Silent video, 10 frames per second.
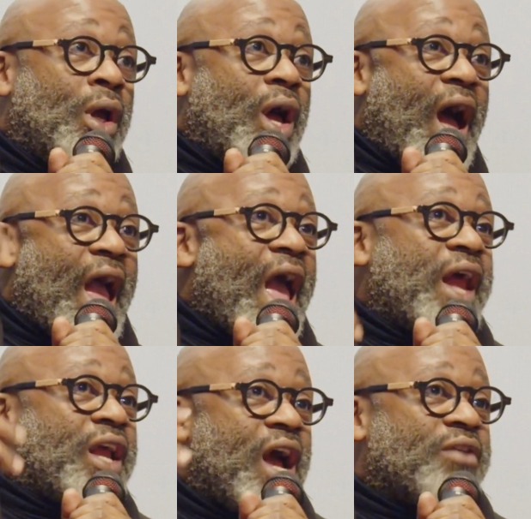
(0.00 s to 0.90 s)
I
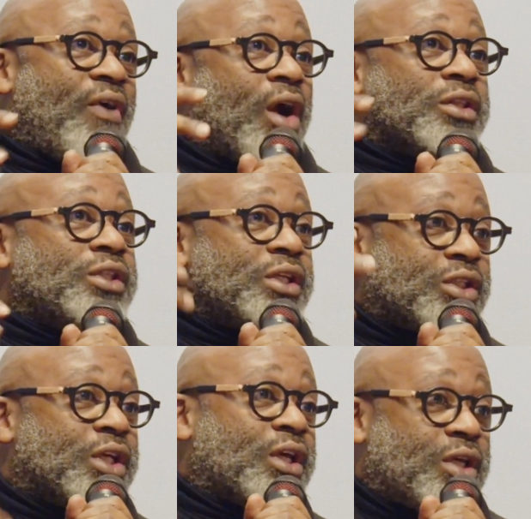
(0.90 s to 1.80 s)
had a kind of
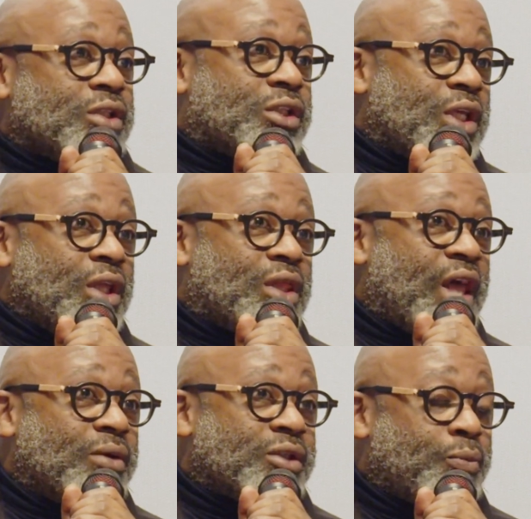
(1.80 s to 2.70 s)
artistic conceit
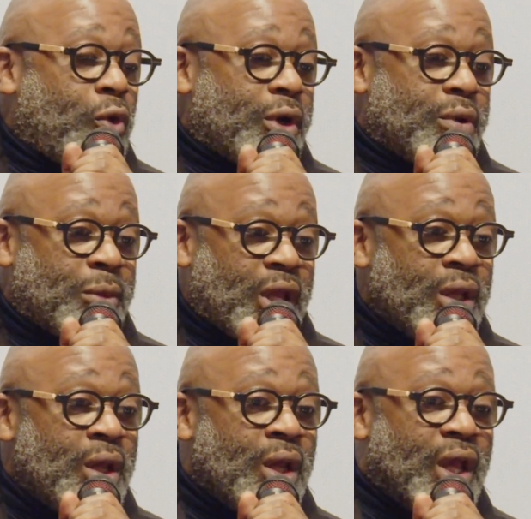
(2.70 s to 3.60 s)
that was important to me.
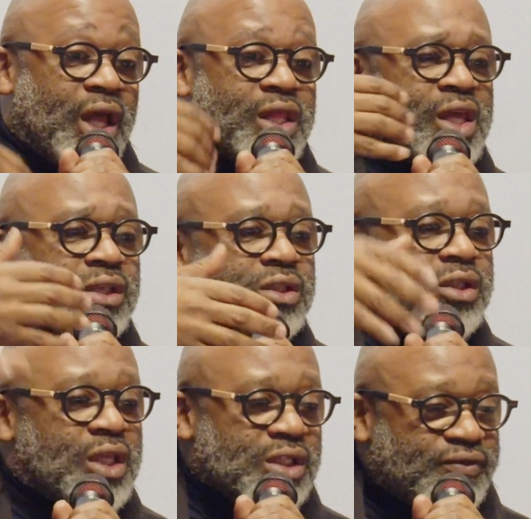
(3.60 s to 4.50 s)
And these
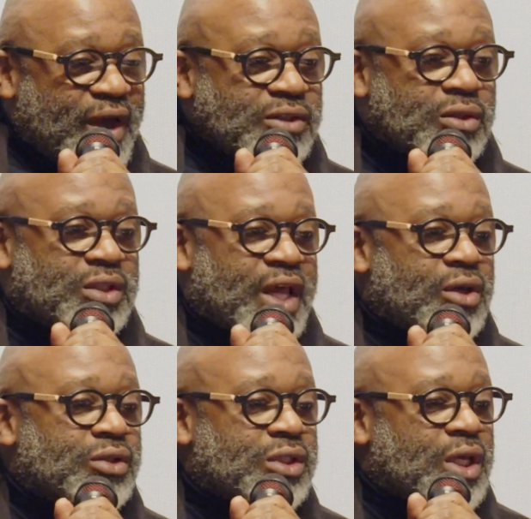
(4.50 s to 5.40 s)
vessels that
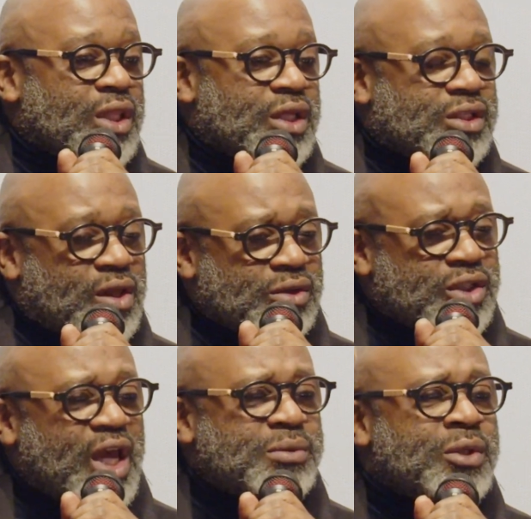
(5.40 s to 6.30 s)
you see in these other
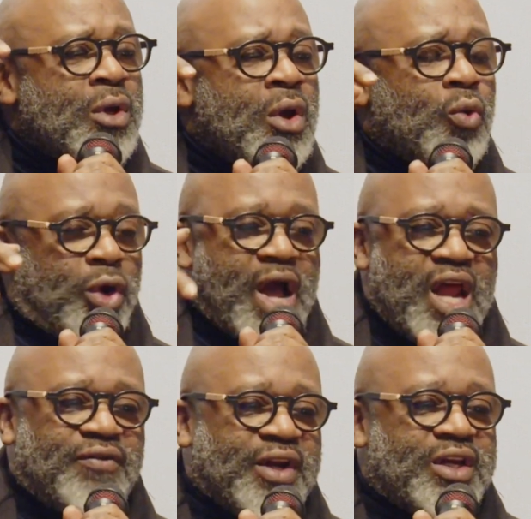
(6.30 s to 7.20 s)
shapes were
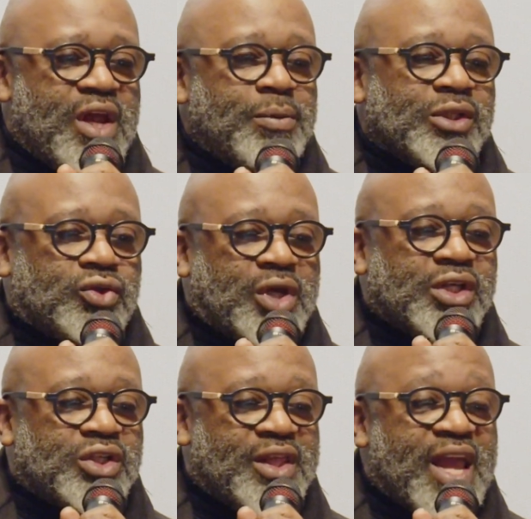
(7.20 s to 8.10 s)
kind of a
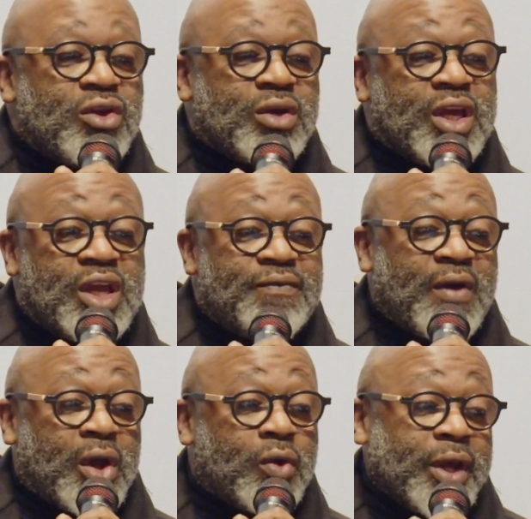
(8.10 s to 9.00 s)
demonstration that you could get
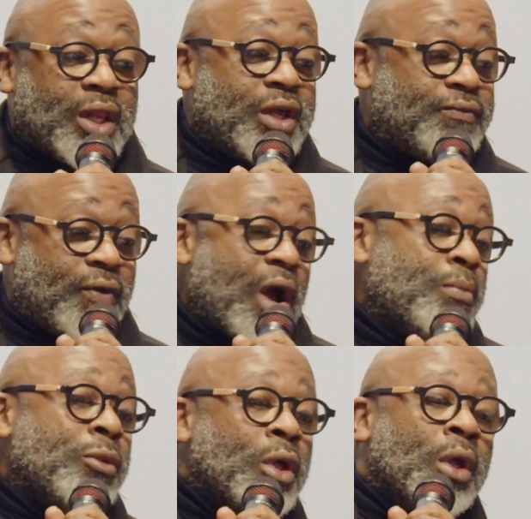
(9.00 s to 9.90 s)
very quickly
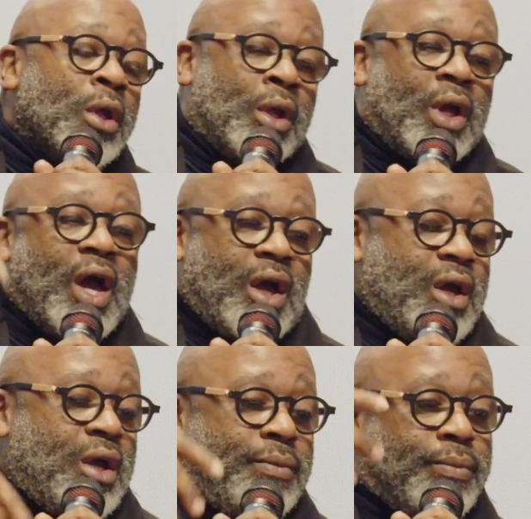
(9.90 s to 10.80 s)
from
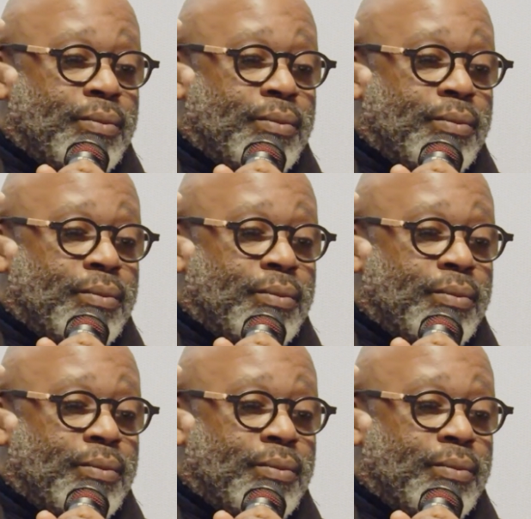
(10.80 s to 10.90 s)
a